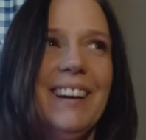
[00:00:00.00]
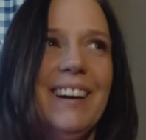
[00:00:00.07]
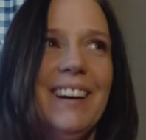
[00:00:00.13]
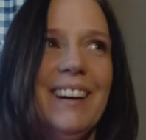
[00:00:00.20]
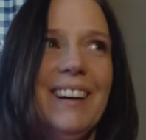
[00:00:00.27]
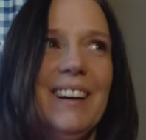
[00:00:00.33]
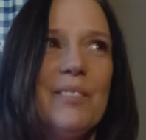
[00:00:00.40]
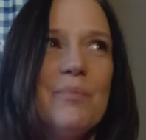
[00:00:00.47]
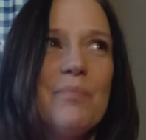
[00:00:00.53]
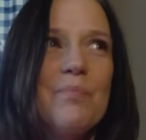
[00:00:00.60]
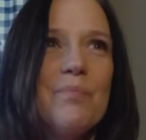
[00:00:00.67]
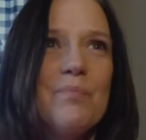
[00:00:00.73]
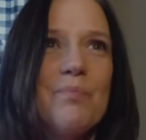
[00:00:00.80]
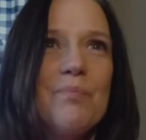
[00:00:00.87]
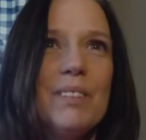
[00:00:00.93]
Um,
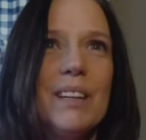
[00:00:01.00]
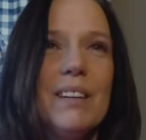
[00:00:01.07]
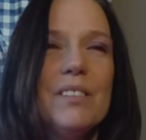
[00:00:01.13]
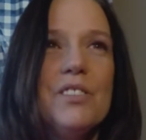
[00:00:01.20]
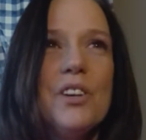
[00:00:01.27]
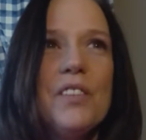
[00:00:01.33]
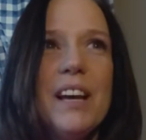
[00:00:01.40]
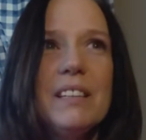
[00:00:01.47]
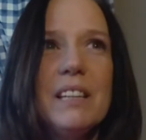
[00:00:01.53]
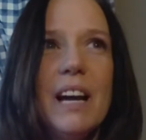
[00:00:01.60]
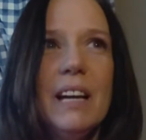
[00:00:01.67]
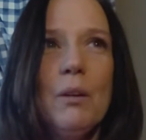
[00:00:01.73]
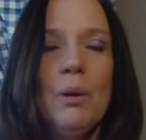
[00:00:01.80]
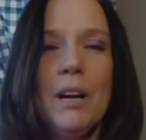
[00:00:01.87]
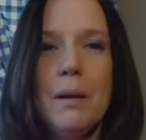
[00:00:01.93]
so that's
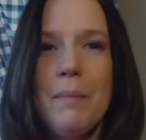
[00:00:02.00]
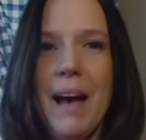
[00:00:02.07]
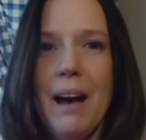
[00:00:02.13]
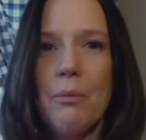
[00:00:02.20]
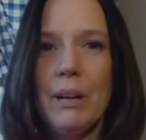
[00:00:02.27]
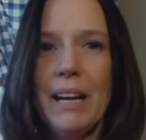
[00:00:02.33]
kind of where I'm at.